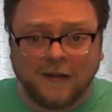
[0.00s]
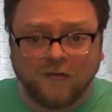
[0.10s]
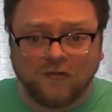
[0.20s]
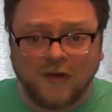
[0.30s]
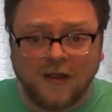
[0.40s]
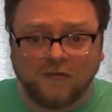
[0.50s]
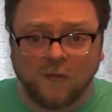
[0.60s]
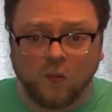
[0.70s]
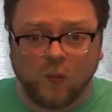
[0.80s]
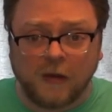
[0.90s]
let's try
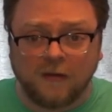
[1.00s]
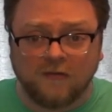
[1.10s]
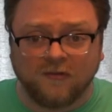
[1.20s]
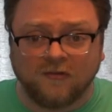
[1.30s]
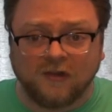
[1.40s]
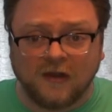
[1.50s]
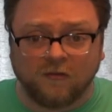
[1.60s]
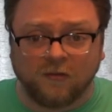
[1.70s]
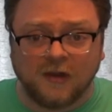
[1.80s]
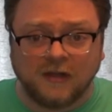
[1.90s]
some weird
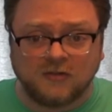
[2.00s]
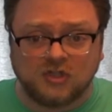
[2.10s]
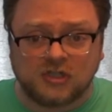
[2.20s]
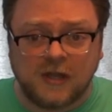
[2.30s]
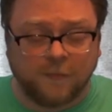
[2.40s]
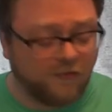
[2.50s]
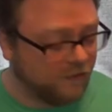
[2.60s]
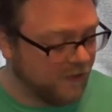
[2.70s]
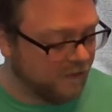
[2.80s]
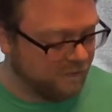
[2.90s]
savory
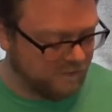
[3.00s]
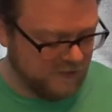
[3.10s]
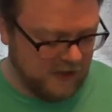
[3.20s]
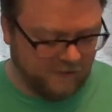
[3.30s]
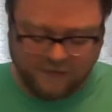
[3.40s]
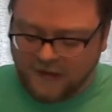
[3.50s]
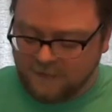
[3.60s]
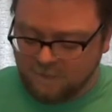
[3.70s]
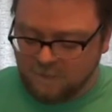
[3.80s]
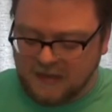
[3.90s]
chips that taste
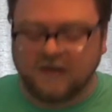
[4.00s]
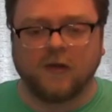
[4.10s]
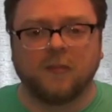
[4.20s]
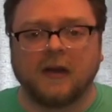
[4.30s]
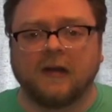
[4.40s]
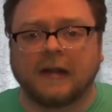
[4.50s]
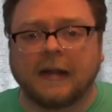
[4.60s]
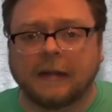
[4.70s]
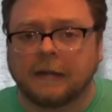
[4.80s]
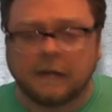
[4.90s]
like meat
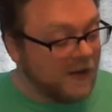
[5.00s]
apparently.